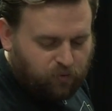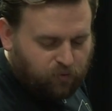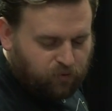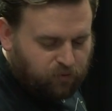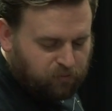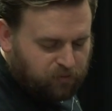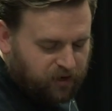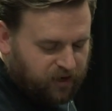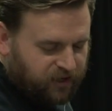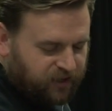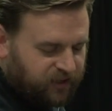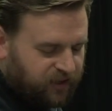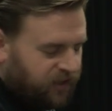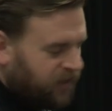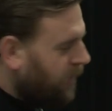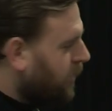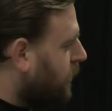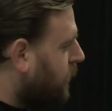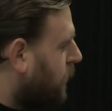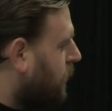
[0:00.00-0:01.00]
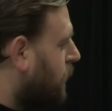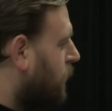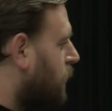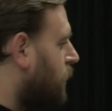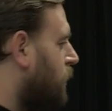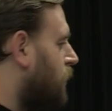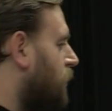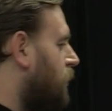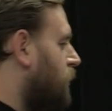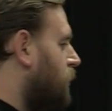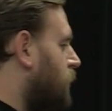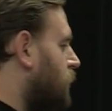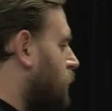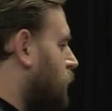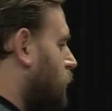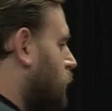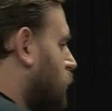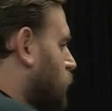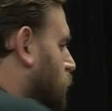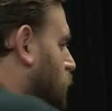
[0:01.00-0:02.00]
one back there.
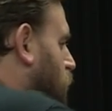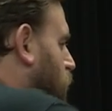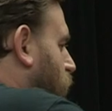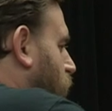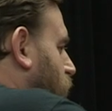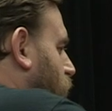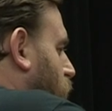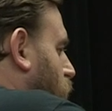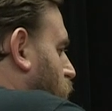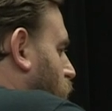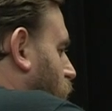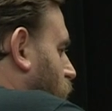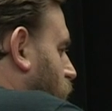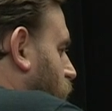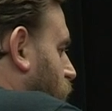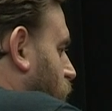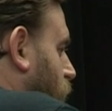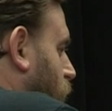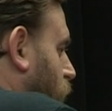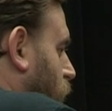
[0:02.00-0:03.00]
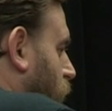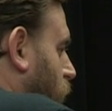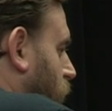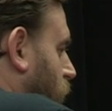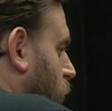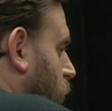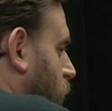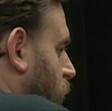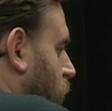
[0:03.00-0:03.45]
We'll bend the brush so you can